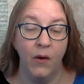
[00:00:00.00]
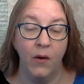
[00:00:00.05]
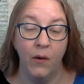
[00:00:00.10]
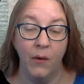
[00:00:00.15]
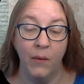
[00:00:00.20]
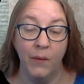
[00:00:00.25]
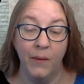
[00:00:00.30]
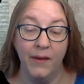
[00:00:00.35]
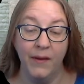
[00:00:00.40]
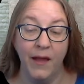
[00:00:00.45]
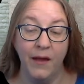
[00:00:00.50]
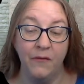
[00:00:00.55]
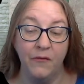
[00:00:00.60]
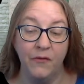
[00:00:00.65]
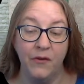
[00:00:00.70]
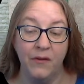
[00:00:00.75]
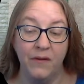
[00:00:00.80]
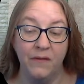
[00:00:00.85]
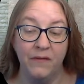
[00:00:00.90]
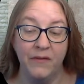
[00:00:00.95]
or were
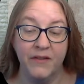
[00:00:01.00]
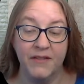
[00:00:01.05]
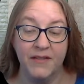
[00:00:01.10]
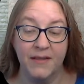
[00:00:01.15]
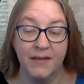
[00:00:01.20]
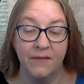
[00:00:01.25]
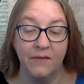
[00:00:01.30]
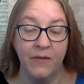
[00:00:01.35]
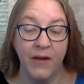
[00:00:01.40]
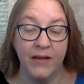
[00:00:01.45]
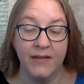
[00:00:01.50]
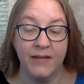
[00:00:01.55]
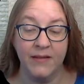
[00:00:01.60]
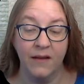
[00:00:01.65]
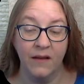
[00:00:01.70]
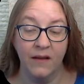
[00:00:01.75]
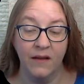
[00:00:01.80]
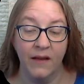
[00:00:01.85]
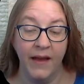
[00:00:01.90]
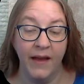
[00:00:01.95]
left in the
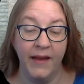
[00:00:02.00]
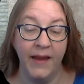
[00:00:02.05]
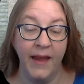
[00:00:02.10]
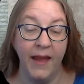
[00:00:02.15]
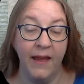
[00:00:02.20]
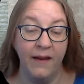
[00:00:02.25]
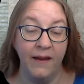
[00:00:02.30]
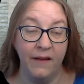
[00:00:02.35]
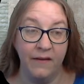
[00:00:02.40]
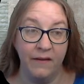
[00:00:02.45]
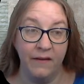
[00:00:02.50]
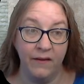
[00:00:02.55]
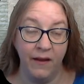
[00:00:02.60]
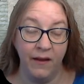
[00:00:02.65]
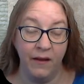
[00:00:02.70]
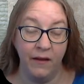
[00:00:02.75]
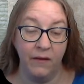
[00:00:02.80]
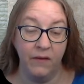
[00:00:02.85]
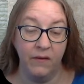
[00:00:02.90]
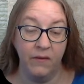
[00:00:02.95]
vessel, I cannot
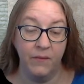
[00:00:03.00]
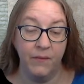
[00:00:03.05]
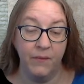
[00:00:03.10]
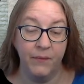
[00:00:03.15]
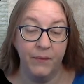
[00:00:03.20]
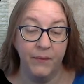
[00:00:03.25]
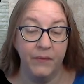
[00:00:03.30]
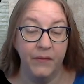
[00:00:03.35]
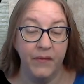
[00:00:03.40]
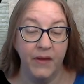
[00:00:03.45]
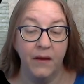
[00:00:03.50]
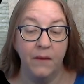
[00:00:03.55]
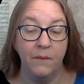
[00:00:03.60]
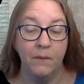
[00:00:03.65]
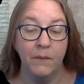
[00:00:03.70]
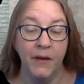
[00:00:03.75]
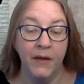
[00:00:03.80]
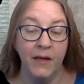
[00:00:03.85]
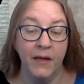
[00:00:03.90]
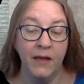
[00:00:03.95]
tell, but